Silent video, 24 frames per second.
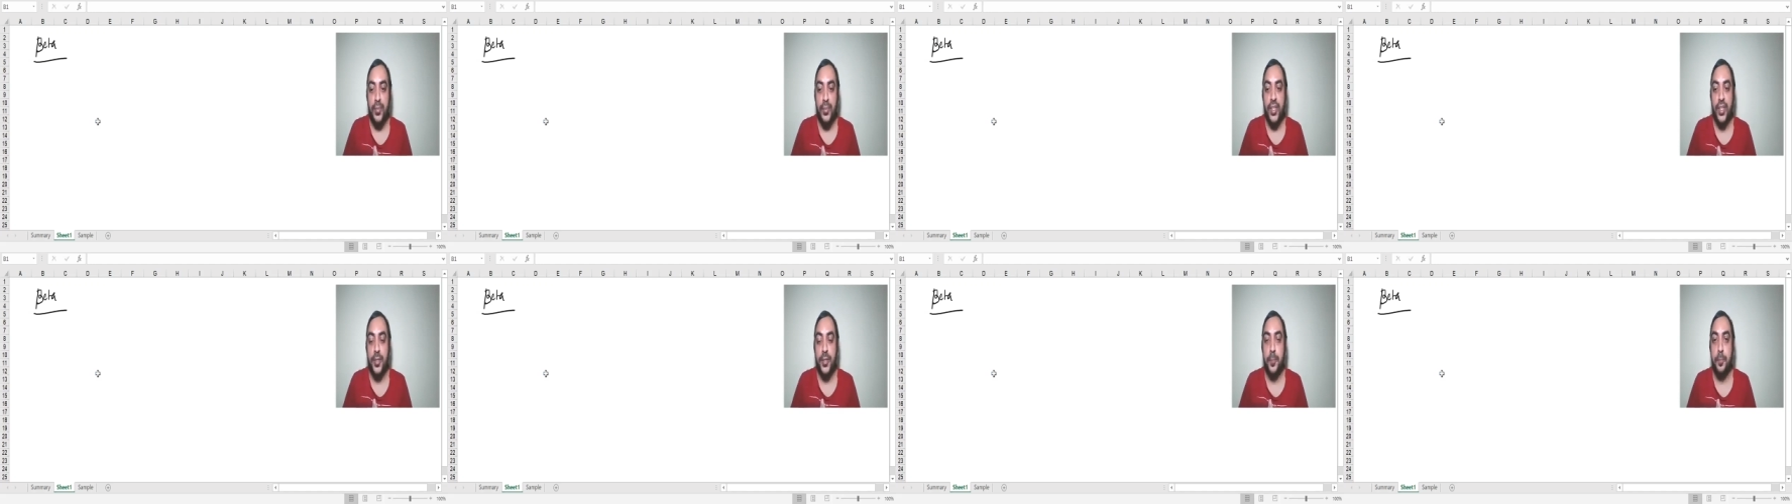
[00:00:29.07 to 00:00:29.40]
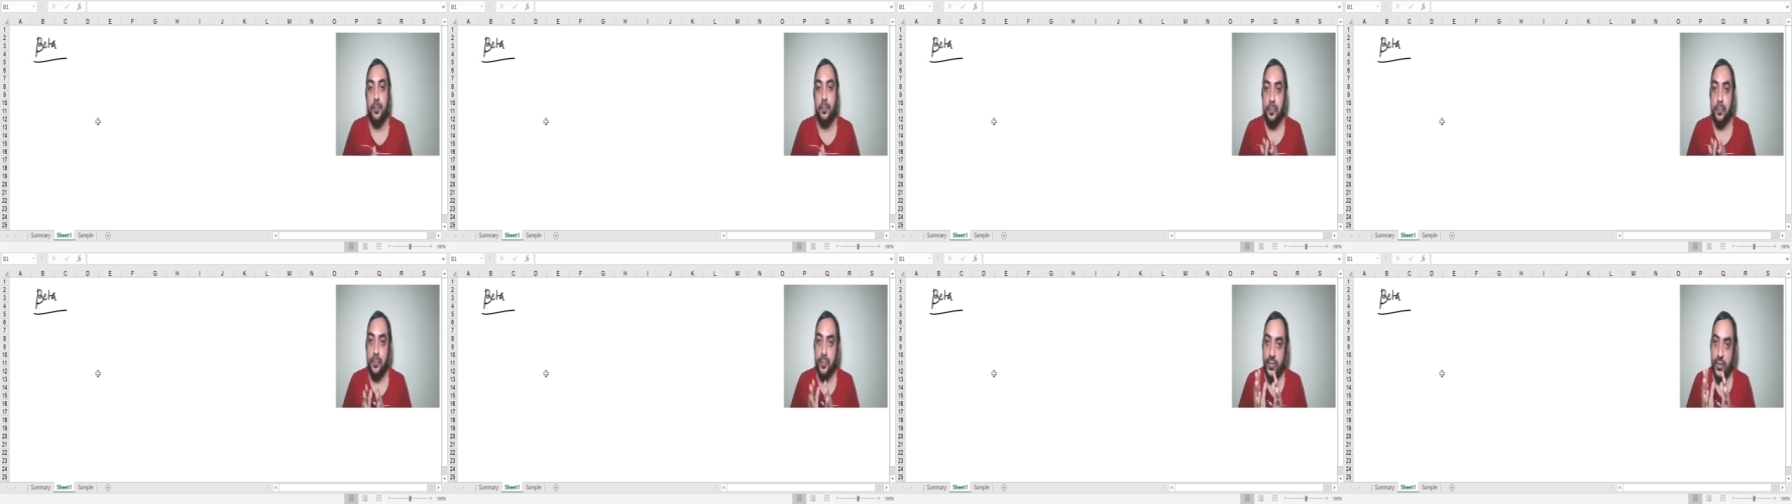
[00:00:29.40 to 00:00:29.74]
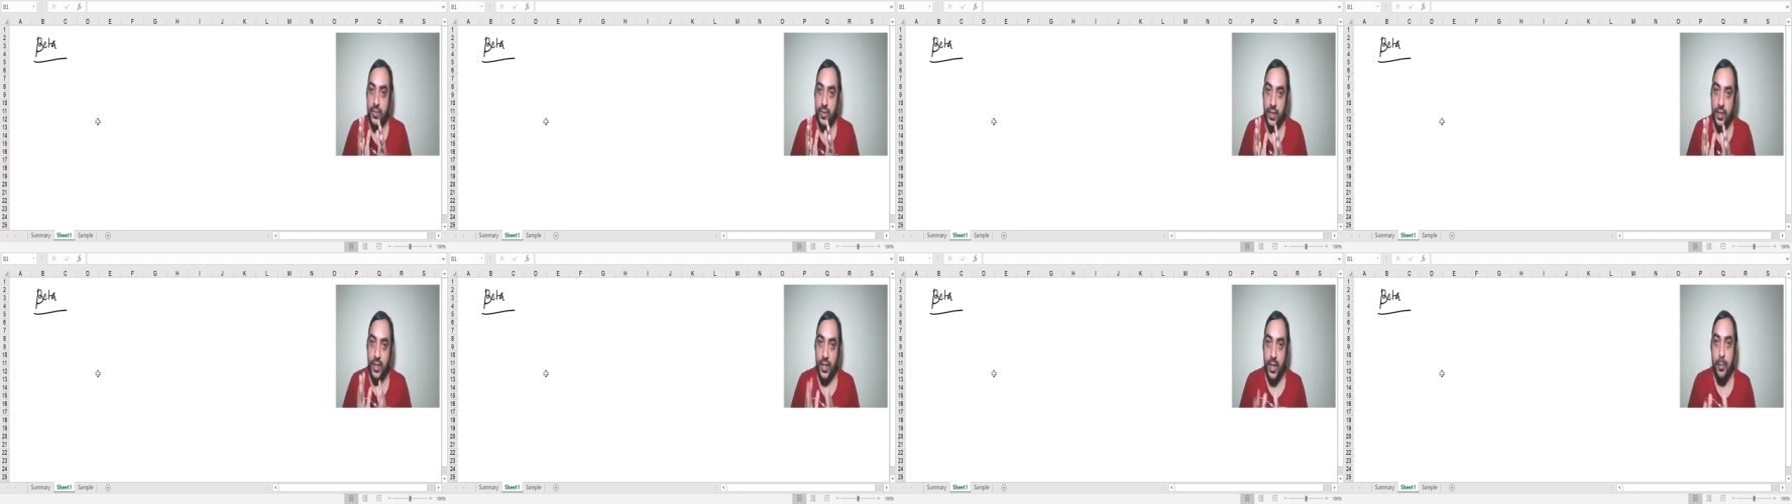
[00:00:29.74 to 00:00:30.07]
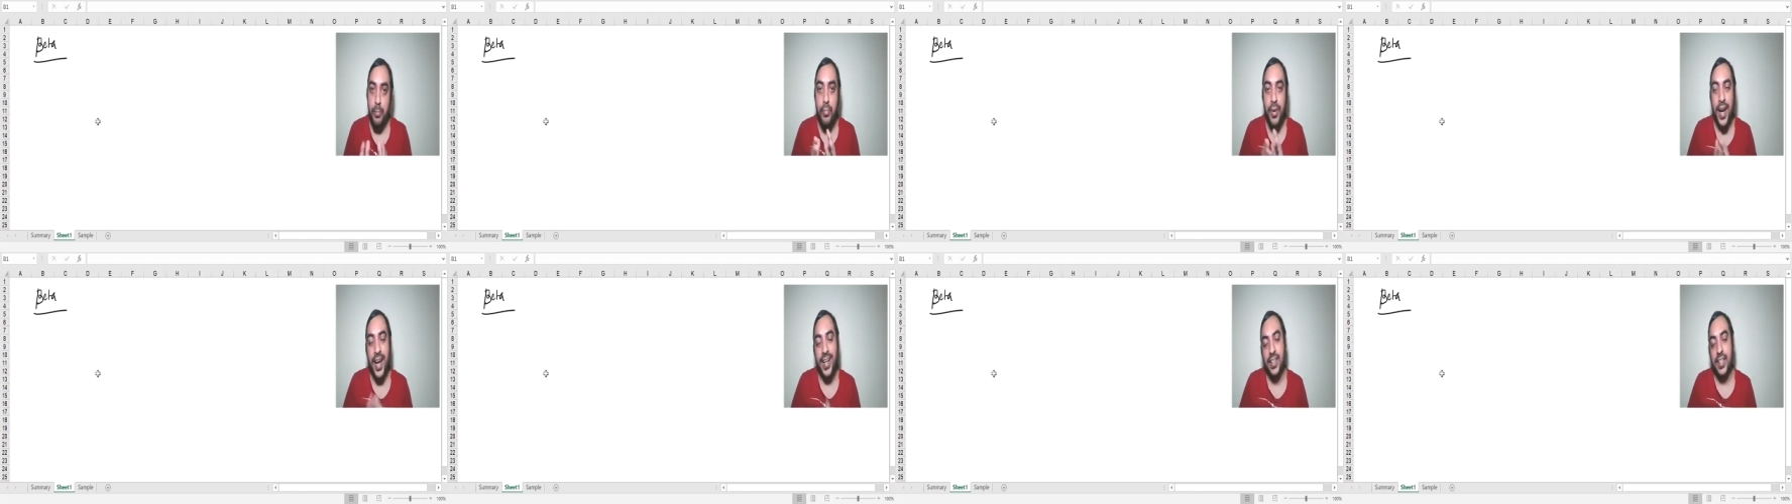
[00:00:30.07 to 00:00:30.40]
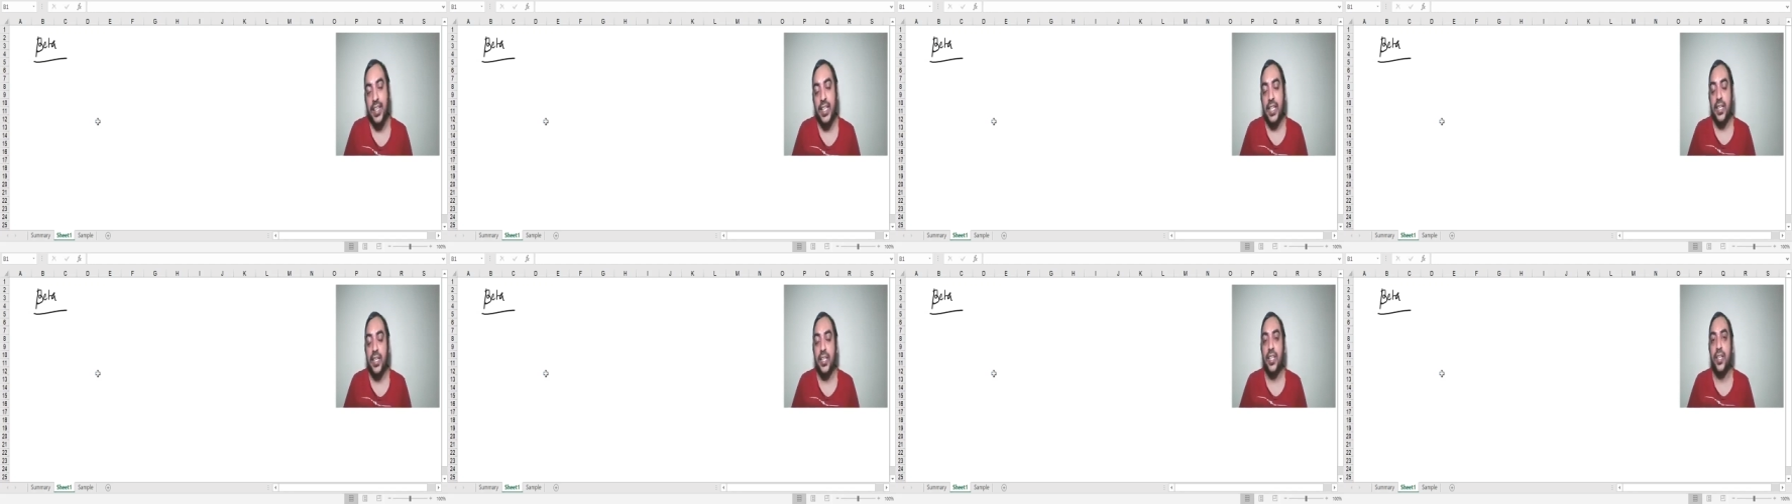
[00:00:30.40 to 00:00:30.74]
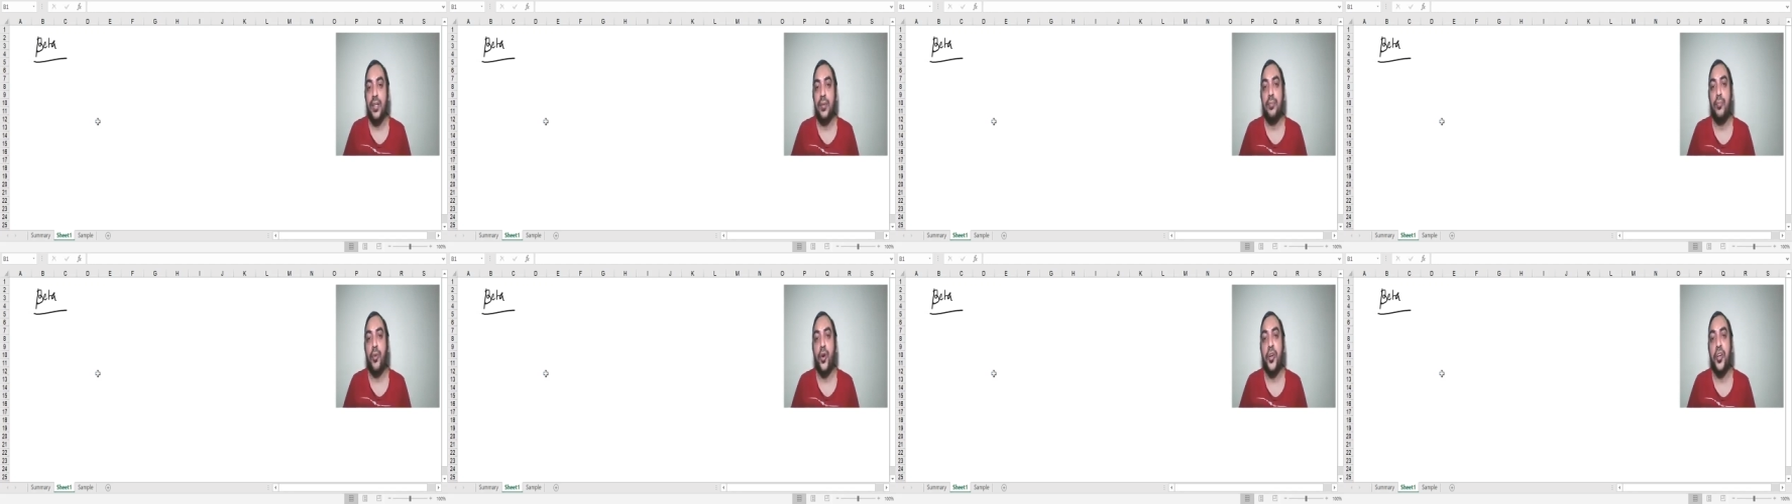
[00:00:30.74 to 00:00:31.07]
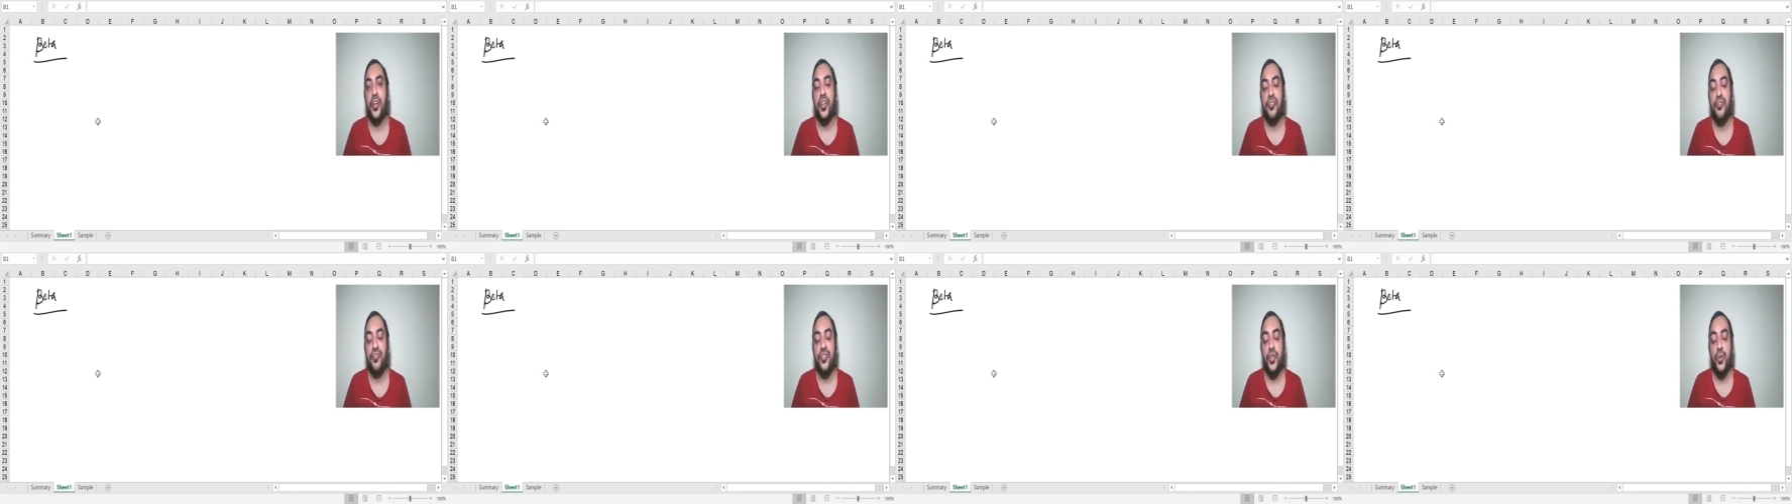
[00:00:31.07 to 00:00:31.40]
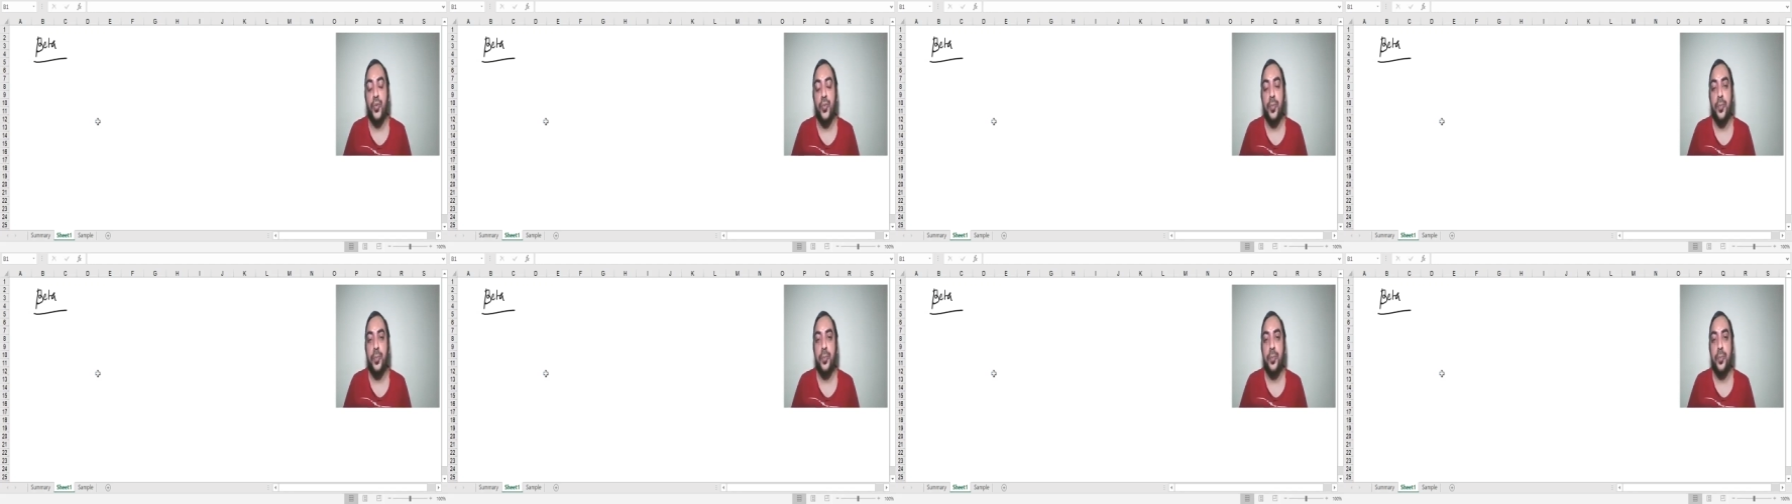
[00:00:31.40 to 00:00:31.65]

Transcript: the practical point of view